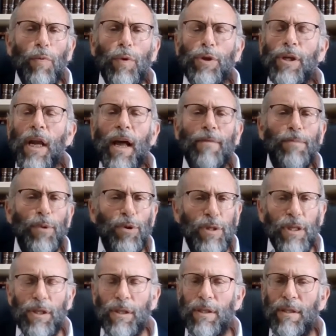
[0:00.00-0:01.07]
We should have
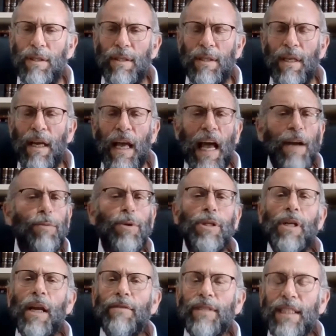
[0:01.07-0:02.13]
musicians, and we
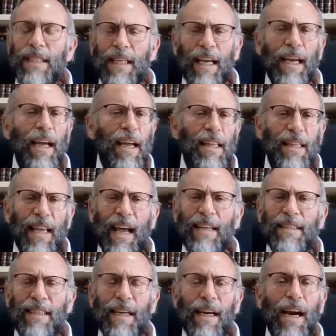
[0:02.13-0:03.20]
should have singing and
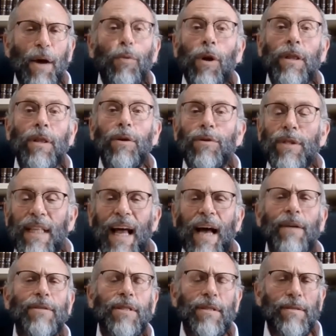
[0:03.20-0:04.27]
dancing, and I want those
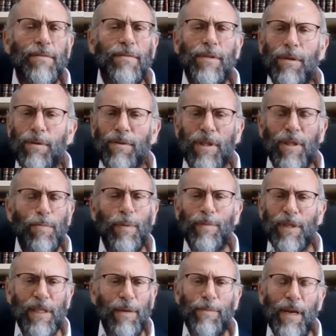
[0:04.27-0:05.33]
thousands of Jews to be
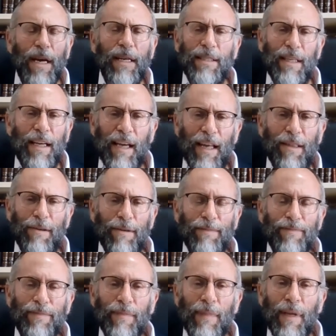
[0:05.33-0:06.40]
mesameach together.
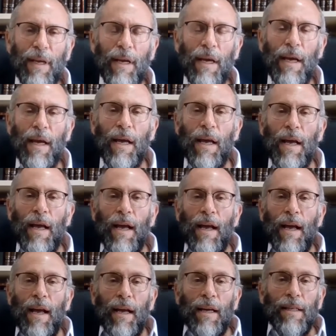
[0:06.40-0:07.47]

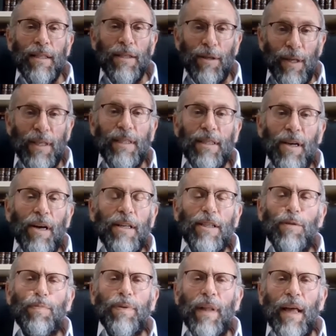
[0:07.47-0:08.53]
So they
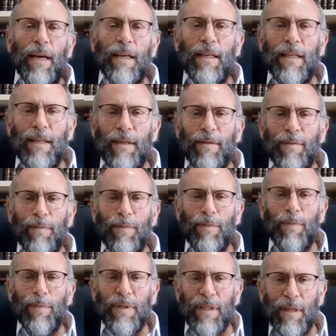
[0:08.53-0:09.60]
started to plan it,
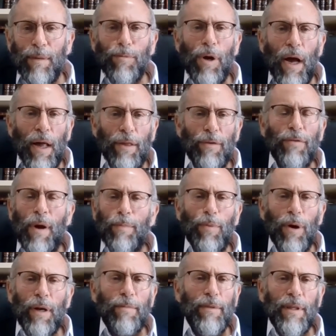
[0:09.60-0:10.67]
but some other
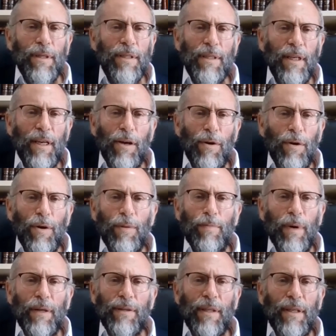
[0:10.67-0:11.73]
rabbonim in the city heard
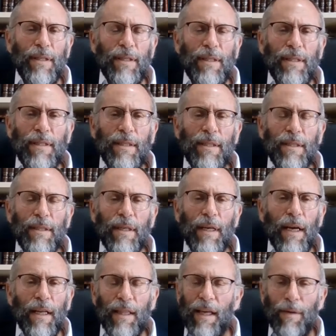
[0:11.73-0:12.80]
about this,
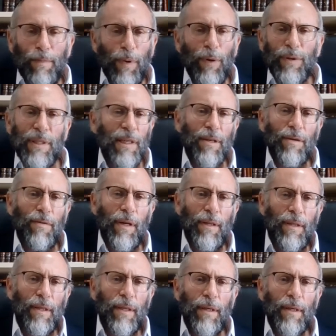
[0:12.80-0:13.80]
and they opposed it greatly.